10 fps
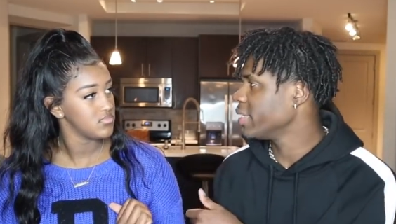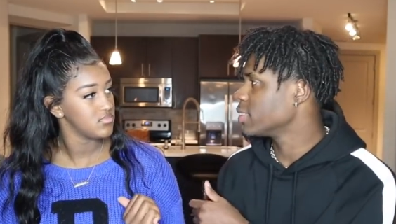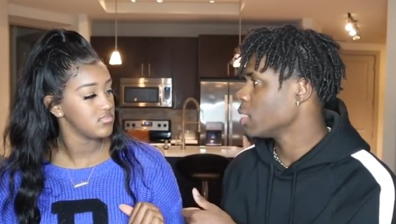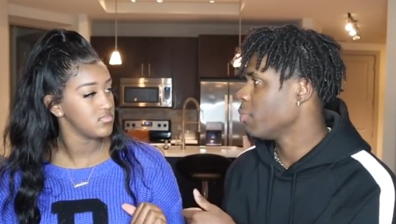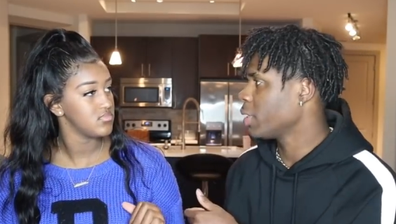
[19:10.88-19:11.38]

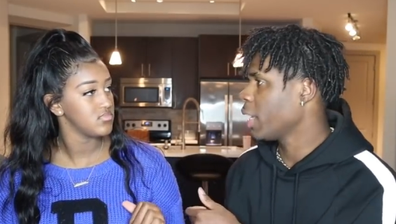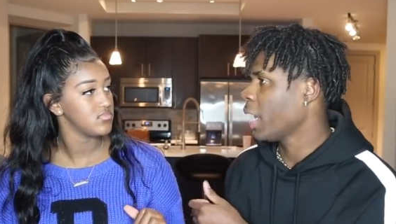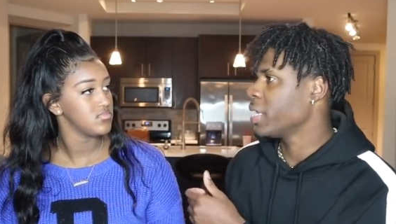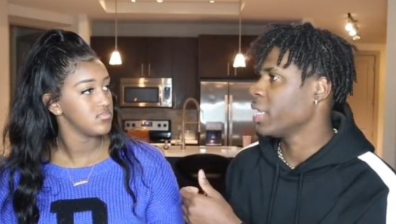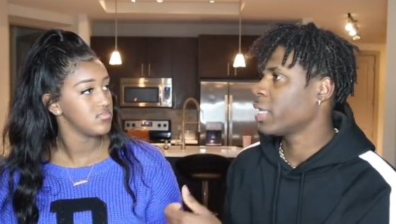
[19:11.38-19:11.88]
Speaker 1: did something
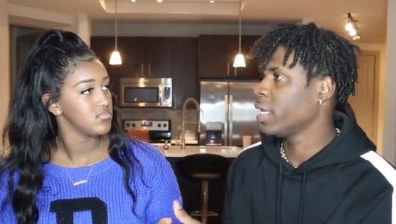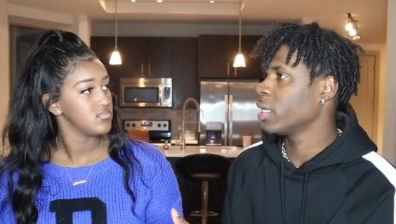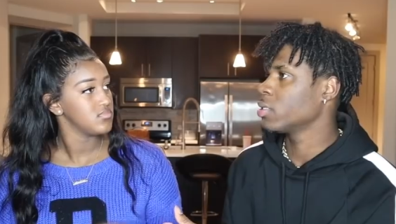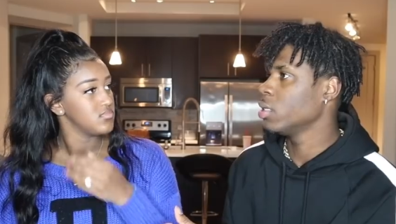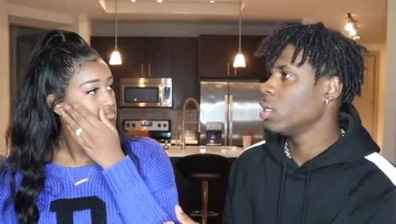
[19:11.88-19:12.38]
and then it
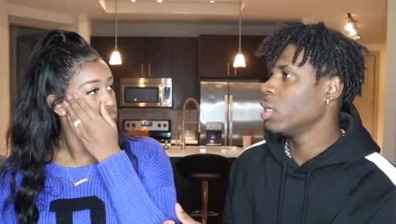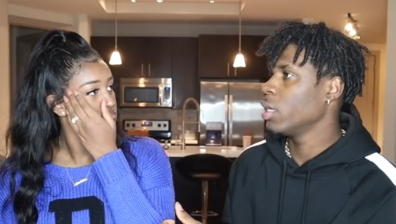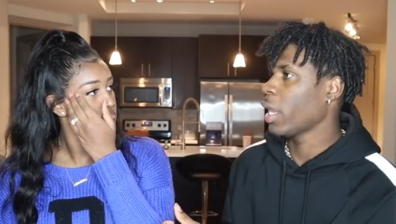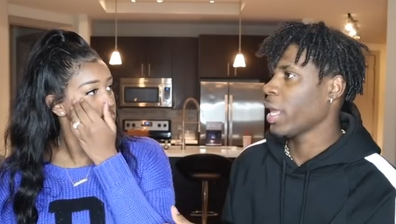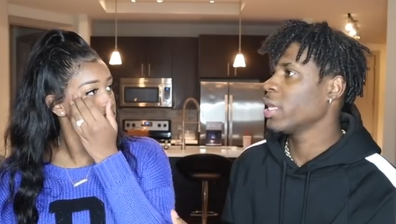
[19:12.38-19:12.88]
kicked
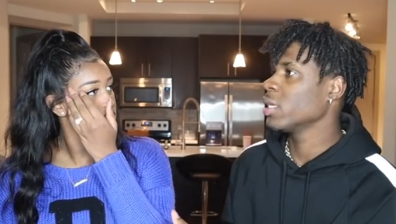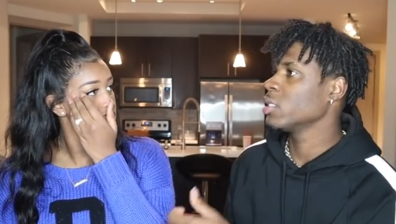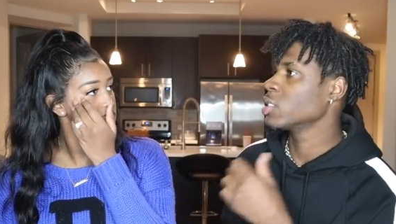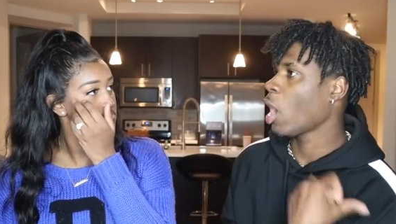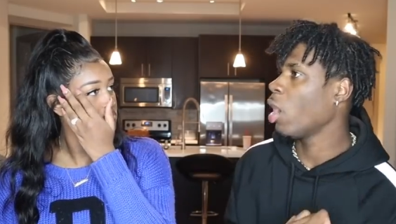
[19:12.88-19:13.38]
like it
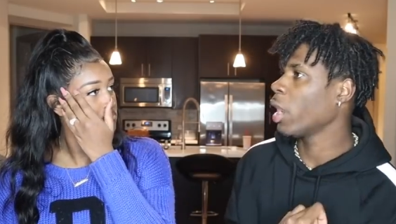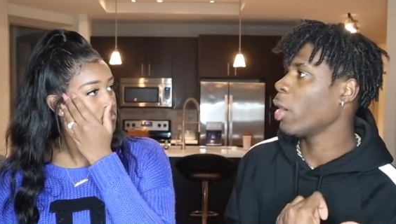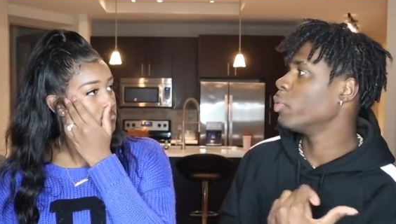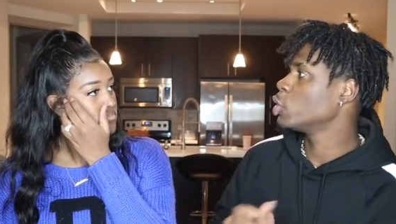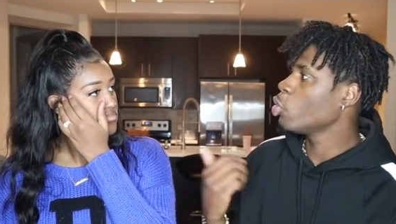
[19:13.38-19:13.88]
kicked us all
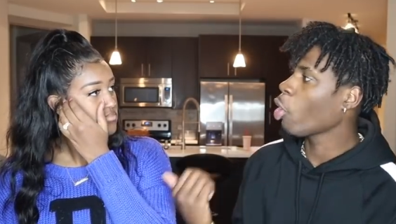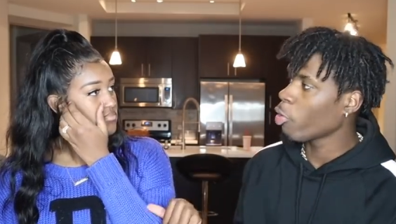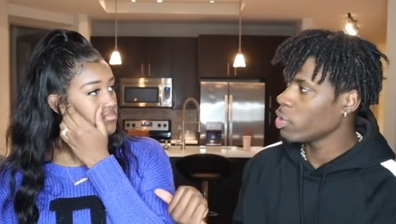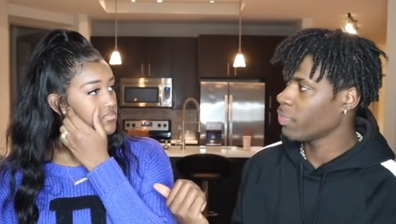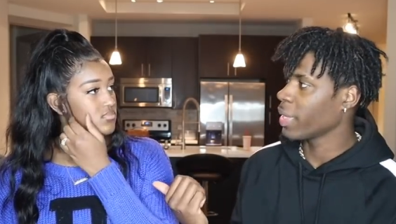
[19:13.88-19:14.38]
out, but you
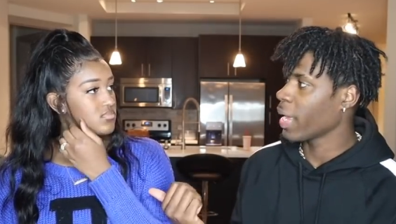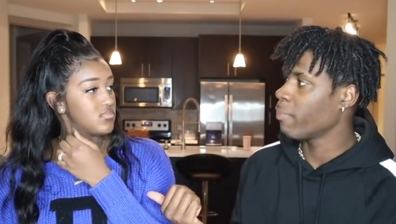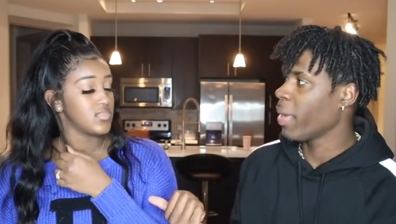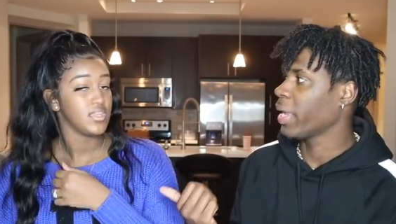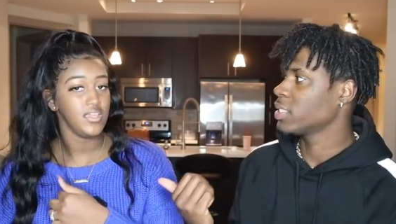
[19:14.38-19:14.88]
hurry up and
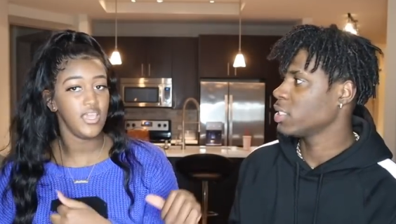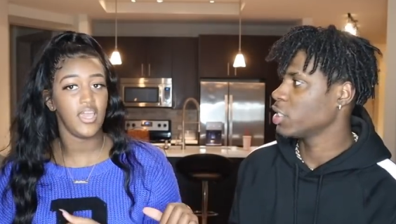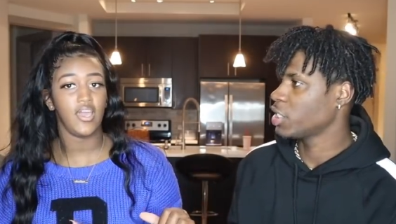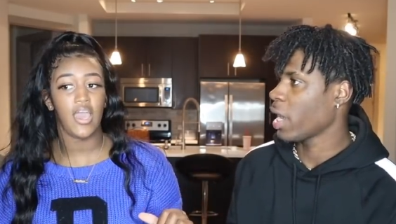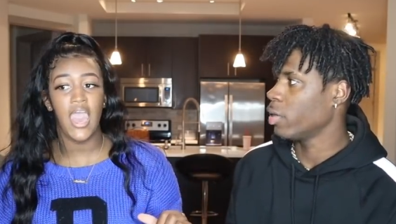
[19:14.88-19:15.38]
got back into
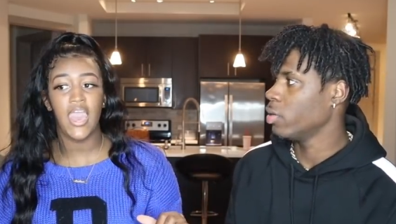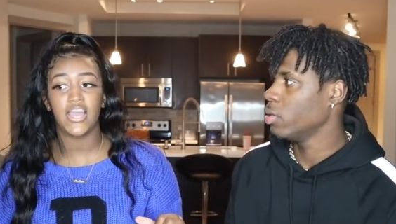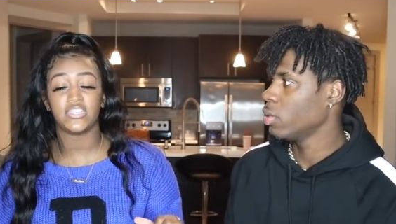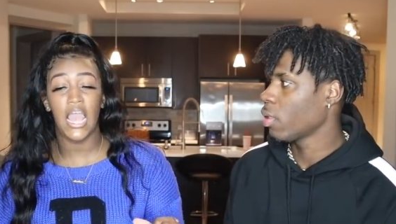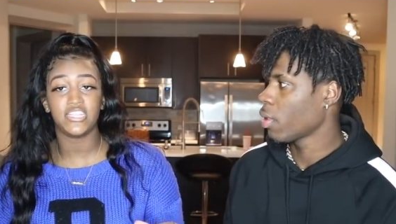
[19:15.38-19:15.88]
yeah, the Yeah, I
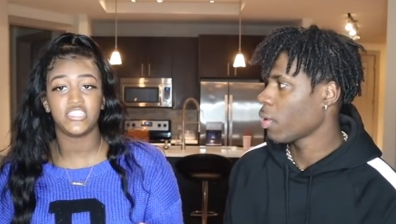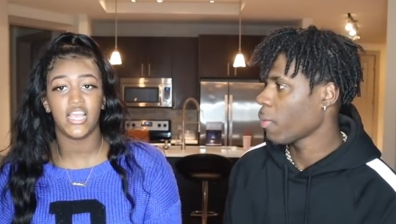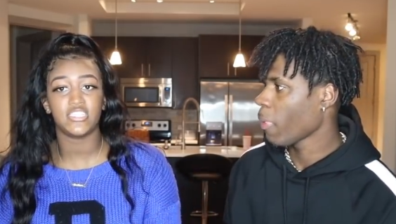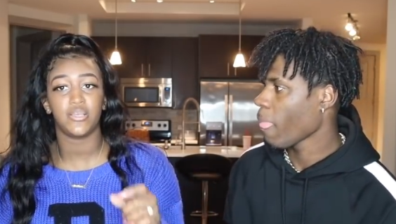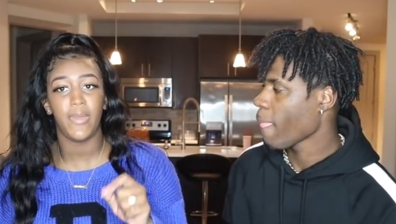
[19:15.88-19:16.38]
Speaker 2: had
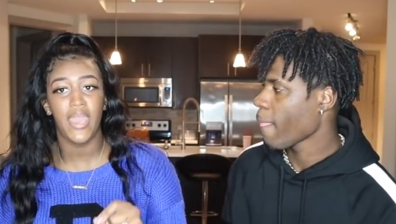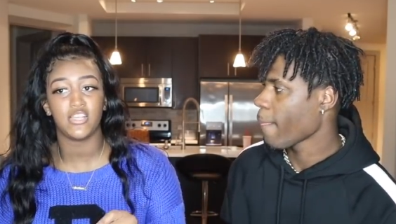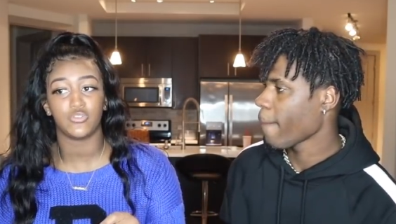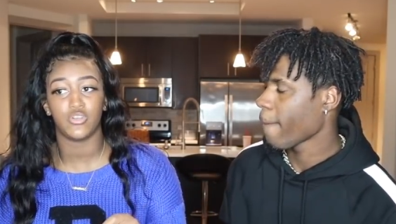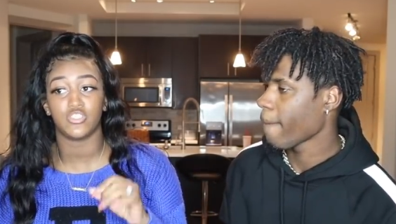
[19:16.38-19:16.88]
I changed the
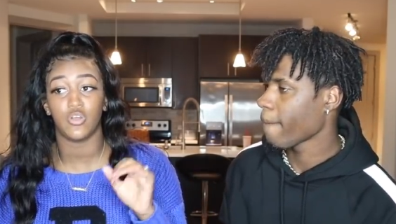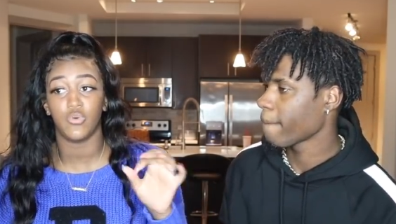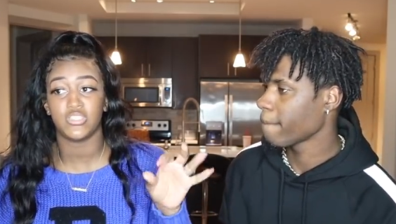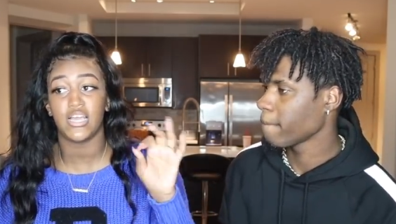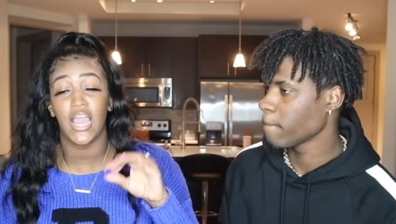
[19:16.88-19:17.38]
password. So
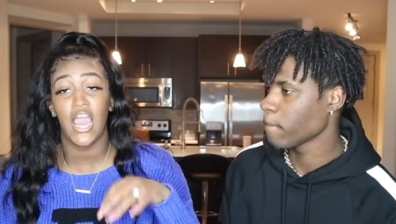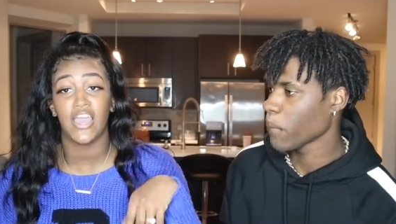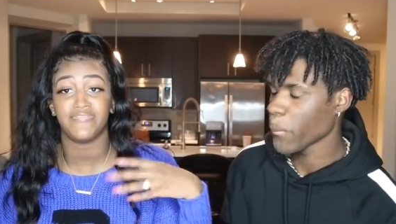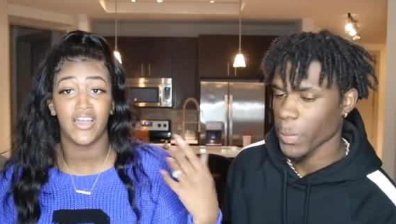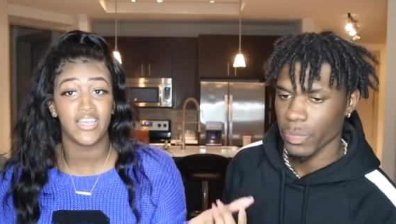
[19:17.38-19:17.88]
once I got
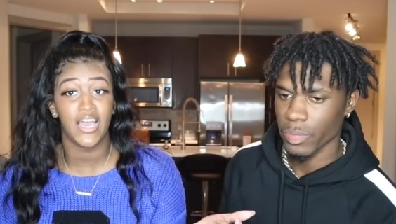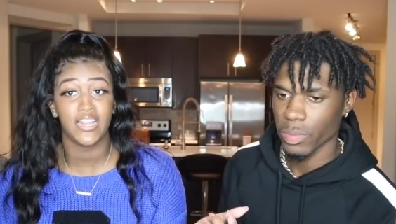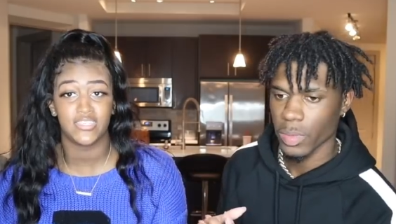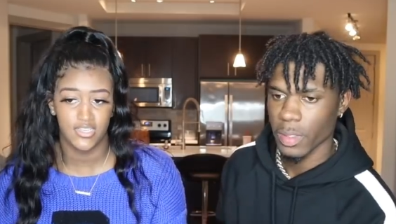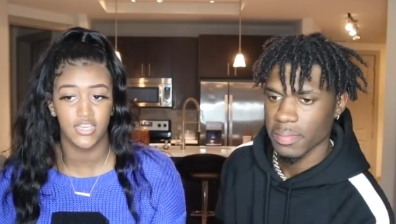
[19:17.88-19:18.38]
I finally
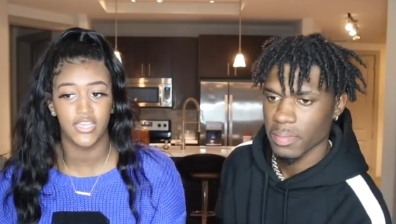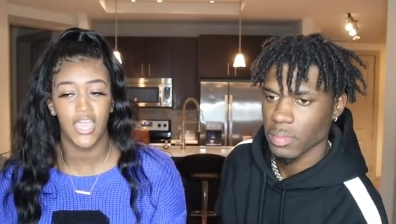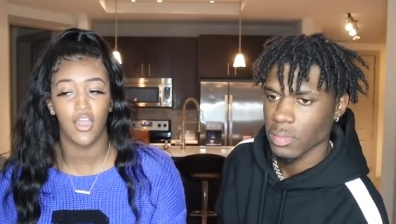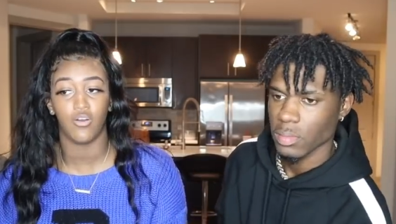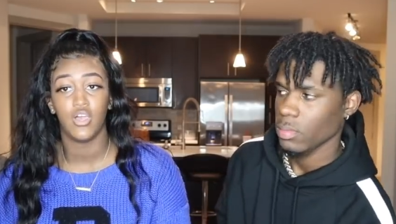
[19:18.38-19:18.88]
got into the
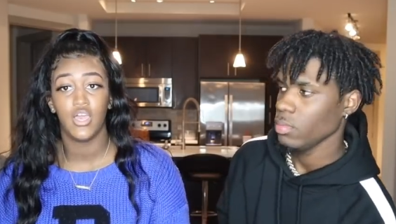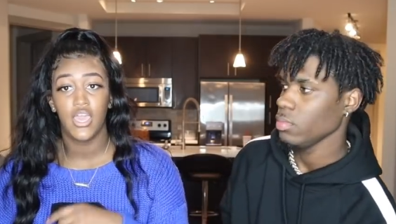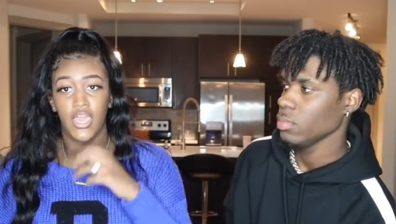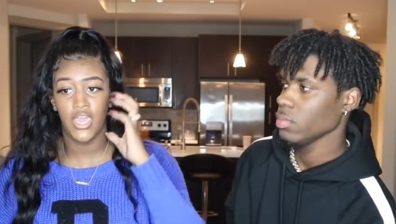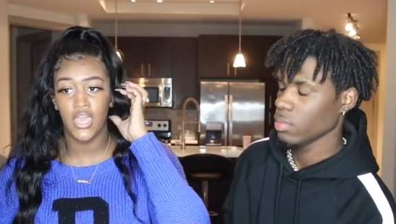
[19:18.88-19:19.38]
account,
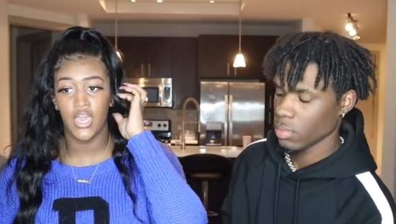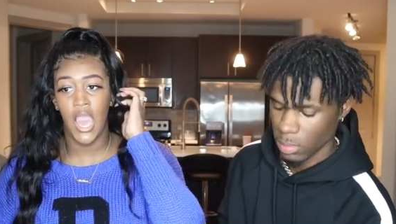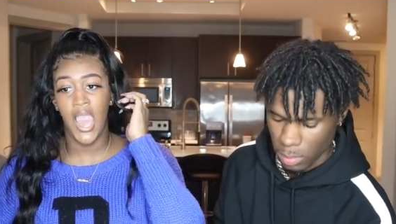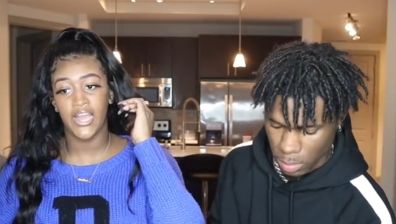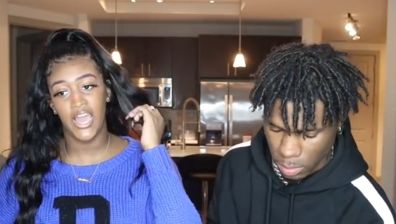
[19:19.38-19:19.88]

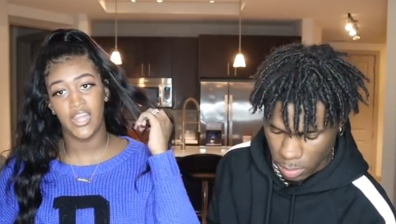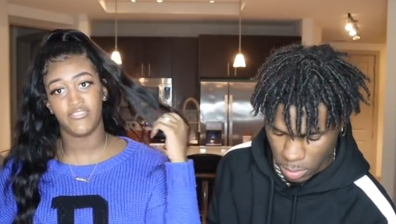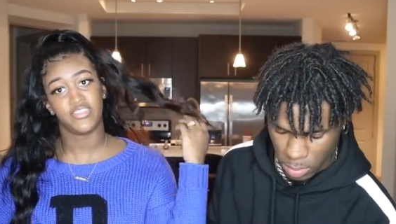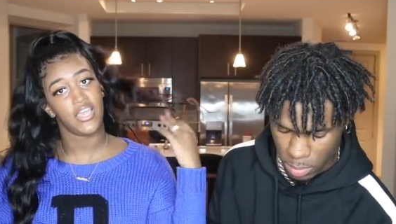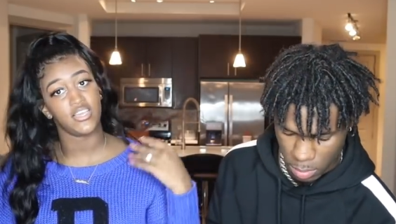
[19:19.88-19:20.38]
and I got
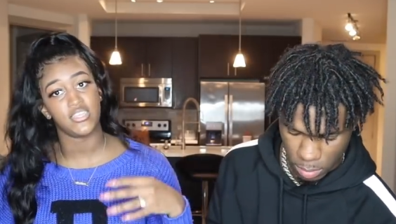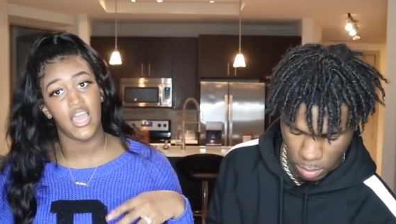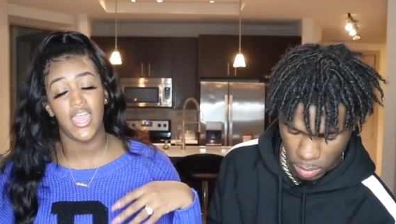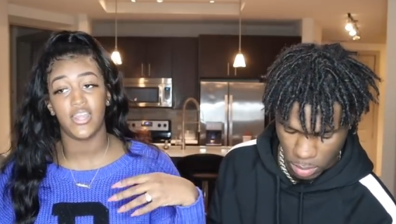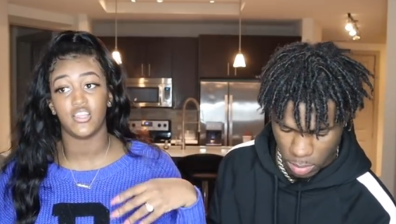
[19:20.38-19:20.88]
everything because
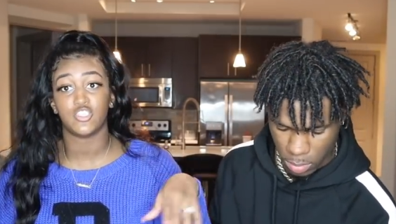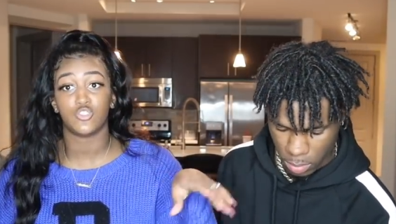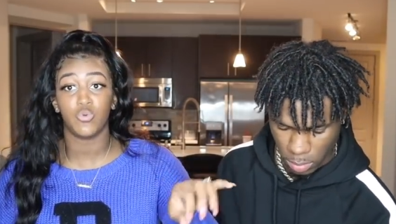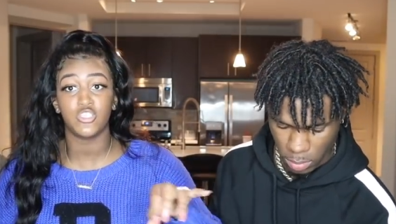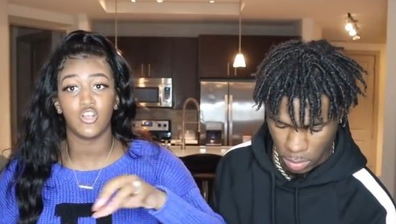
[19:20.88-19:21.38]
I had to
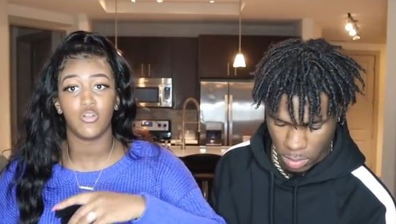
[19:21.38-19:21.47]
switch